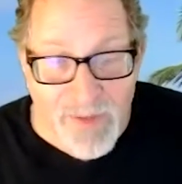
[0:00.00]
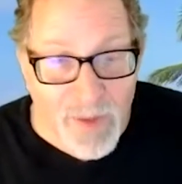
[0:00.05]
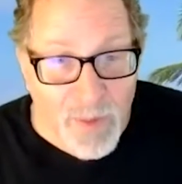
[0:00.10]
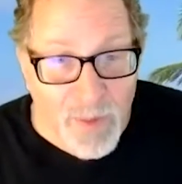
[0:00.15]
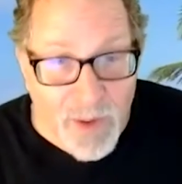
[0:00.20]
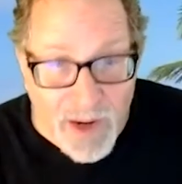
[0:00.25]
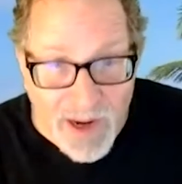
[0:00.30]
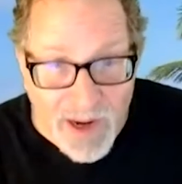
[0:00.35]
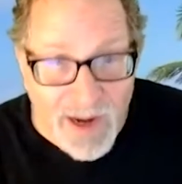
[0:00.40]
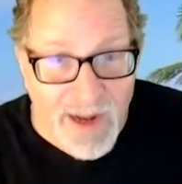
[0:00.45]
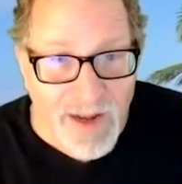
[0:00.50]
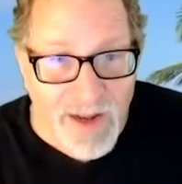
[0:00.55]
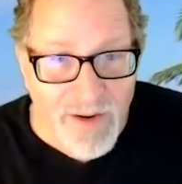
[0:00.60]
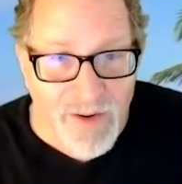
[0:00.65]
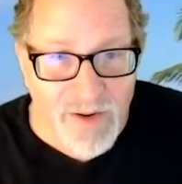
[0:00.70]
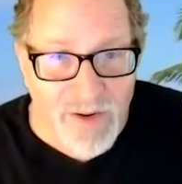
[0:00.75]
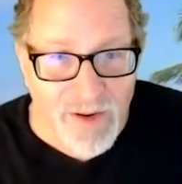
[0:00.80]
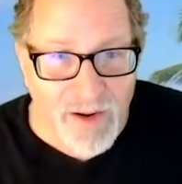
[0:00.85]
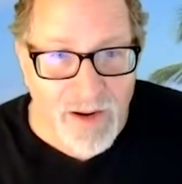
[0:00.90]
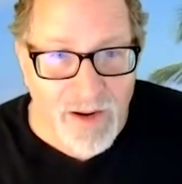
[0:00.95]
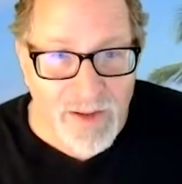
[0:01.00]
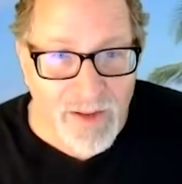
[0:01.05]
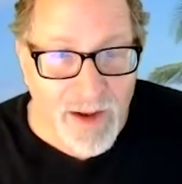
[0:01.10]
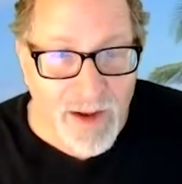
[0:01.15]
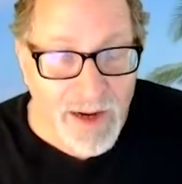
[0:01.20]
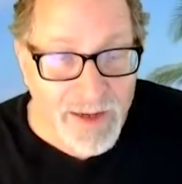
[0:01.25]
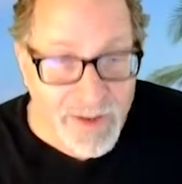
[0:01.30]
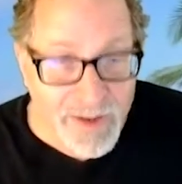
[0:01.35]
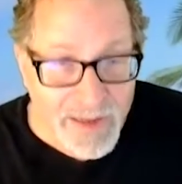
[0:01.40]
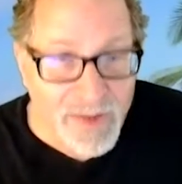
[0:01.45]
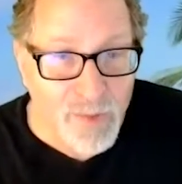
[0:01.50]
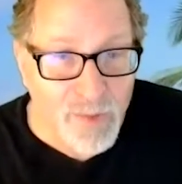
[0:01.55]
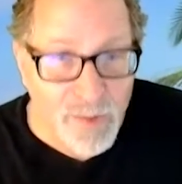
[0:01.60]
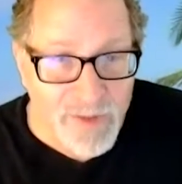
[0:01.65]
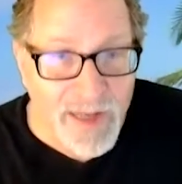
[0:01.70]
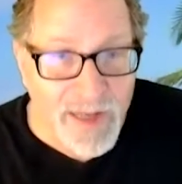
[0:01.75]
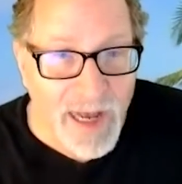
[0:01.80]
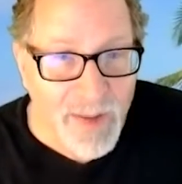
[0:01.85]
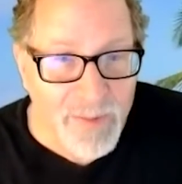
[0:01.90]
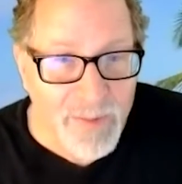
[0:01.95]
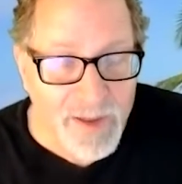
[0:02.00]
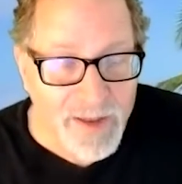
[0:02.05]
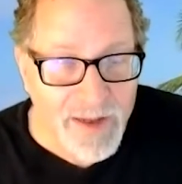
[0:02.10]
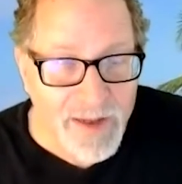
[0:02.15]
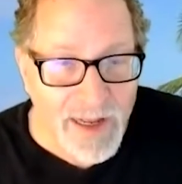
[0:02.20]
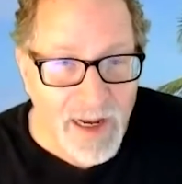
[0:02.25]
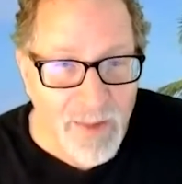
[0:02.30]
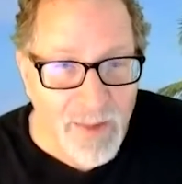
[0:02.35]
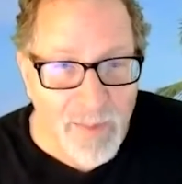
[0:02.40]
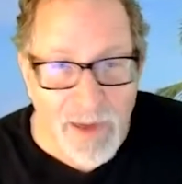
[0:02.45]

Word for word: they were hired online, and that's what's happening now.